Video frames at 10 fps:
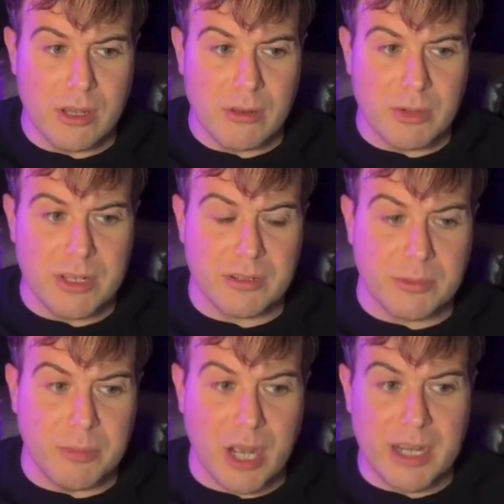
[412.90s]
when you
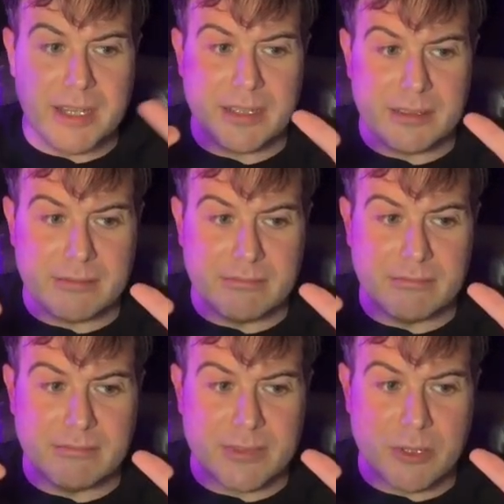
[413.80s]
combine
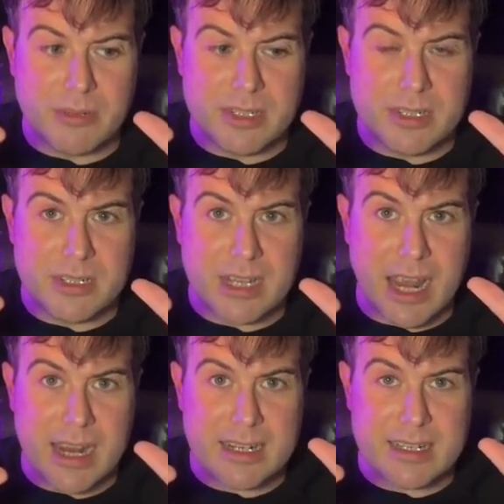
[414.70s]
sources
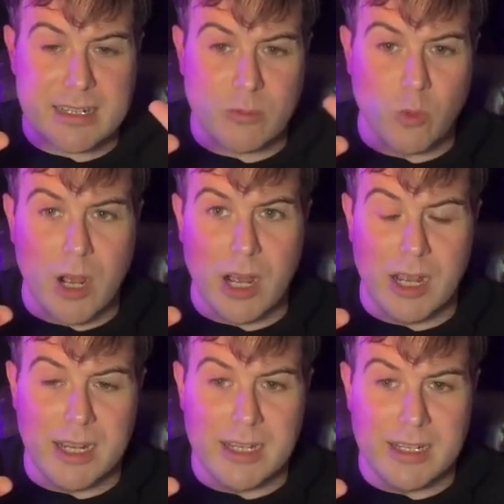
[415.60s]
X and
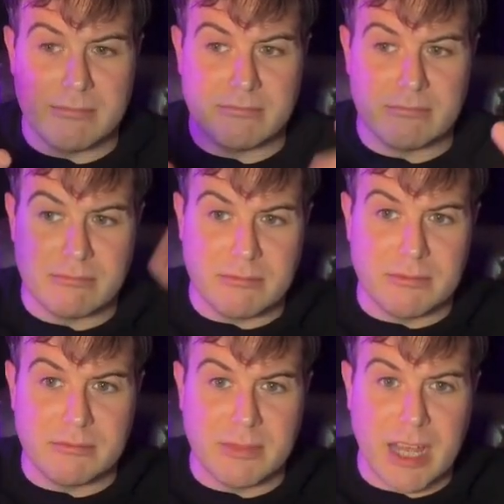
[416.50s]
Y,
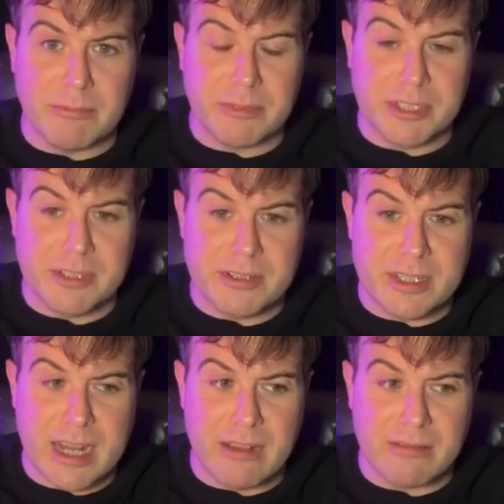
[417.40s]
that
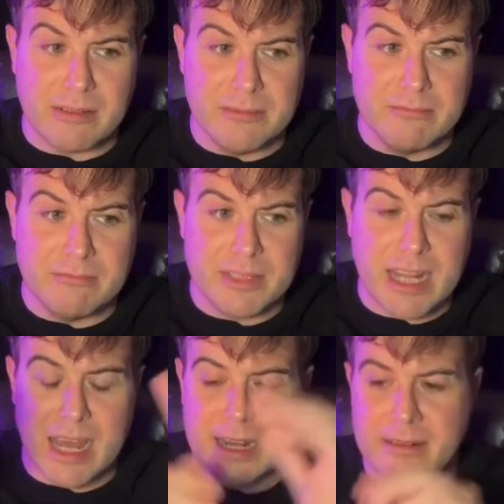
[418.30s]
produces outcome Z.
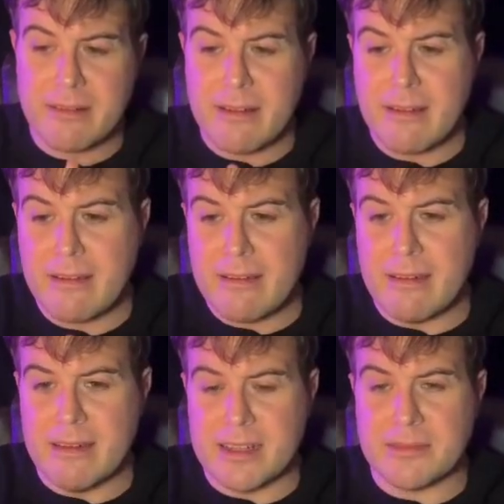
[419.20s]

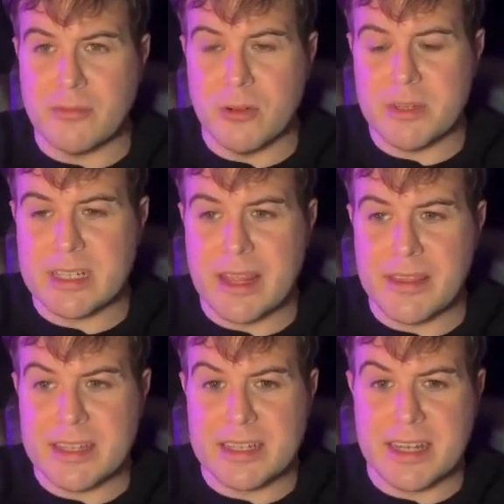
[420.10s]
That's a form of
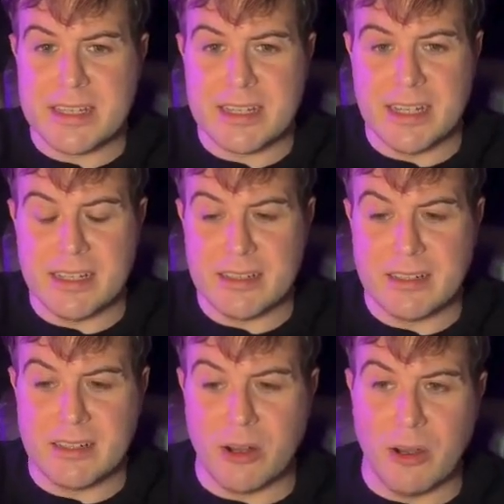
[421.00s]
synthesis, and
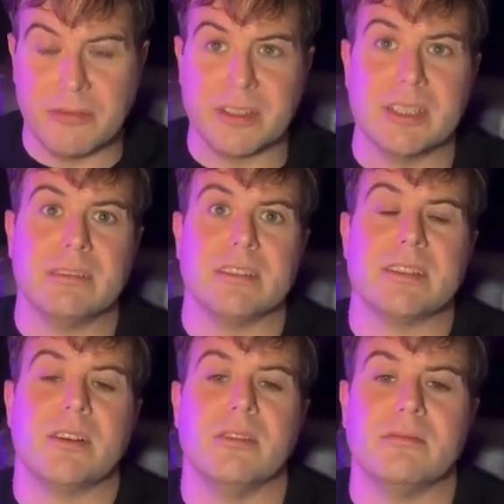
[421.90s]
often the
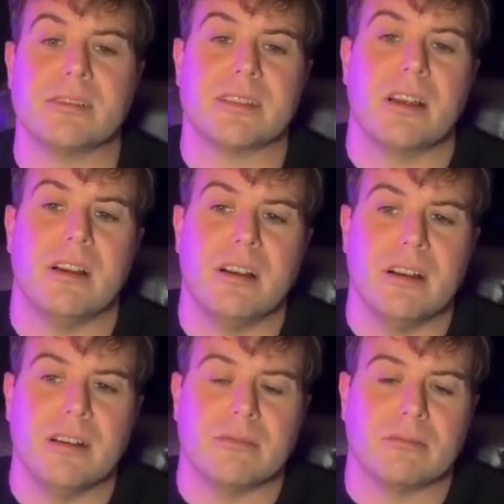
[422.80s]
results
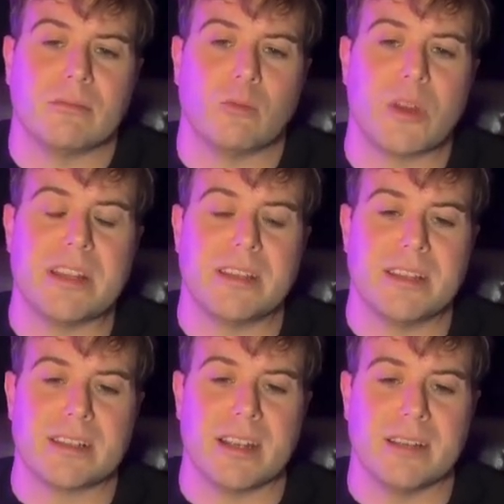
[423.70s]
are
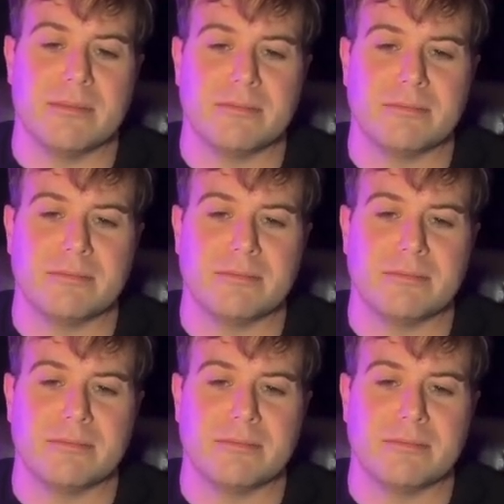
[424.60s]
these kind of